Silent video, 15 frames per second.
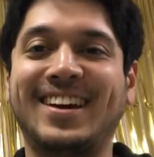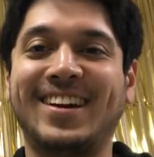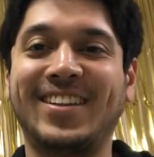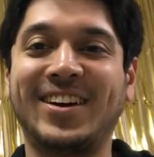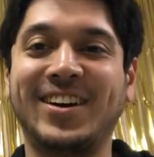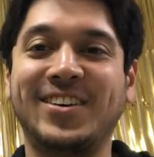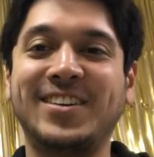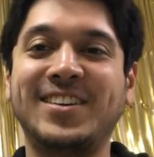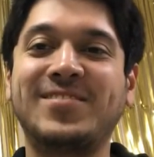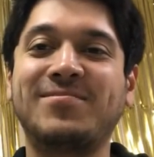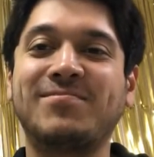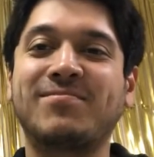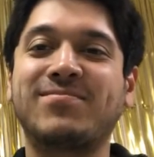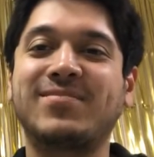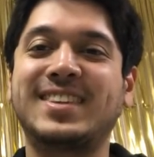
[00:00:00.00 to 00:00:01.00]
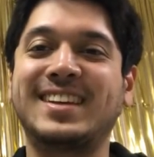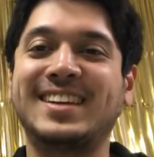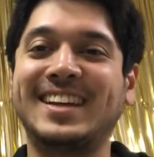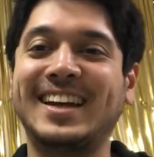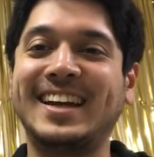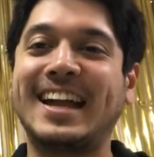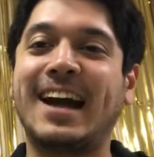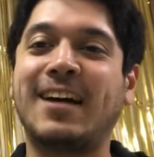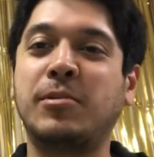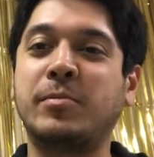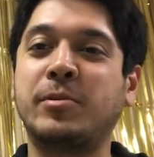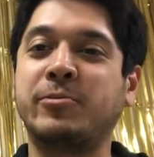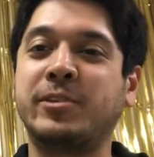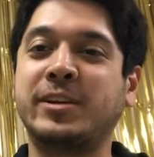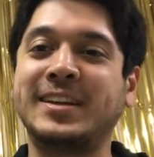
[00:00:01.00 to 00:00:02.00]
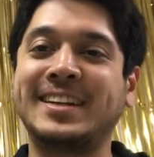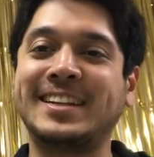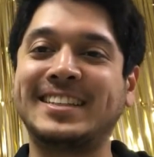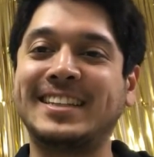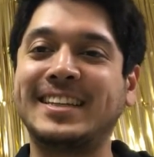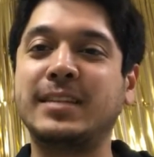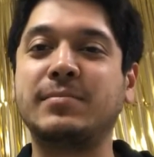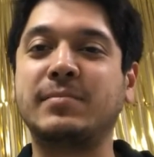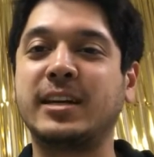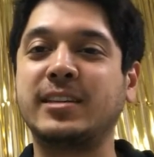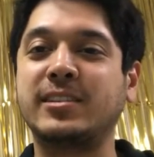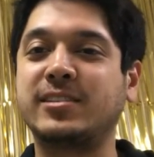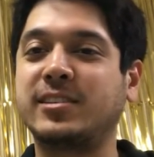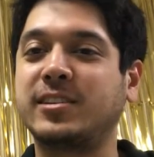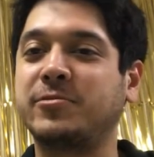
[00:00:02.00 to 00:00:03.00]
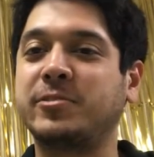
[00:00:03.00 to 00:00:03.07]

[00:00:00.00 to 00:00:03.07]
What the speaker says: Hello. Today I'll be reading Teammates,